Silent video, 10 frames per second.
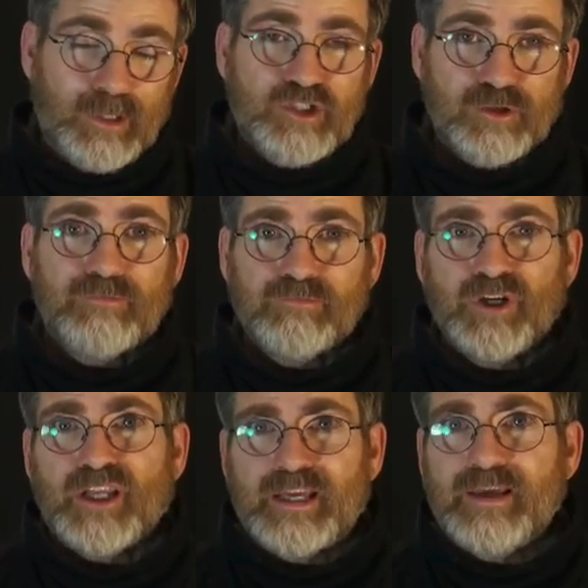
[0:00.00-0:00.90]
which
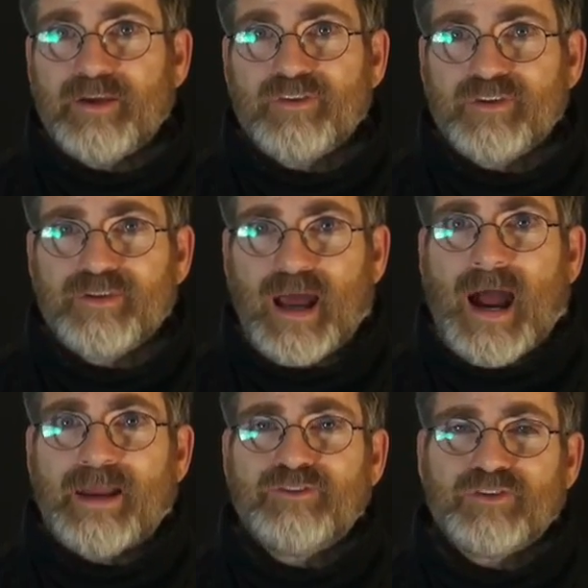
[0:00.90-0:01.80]
really is
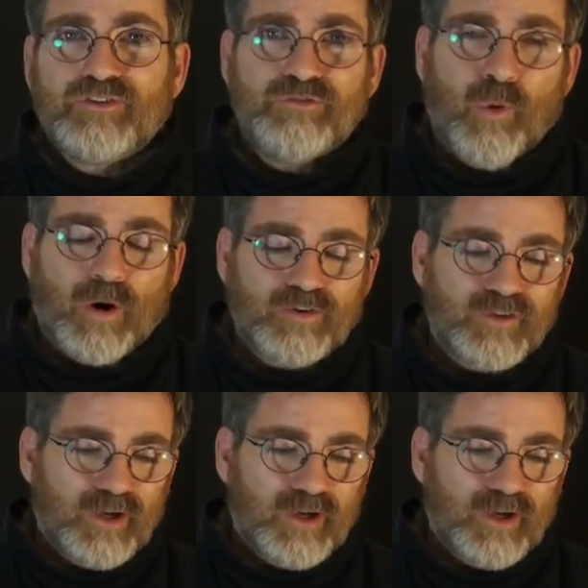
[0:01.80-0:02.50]
the ISIS force.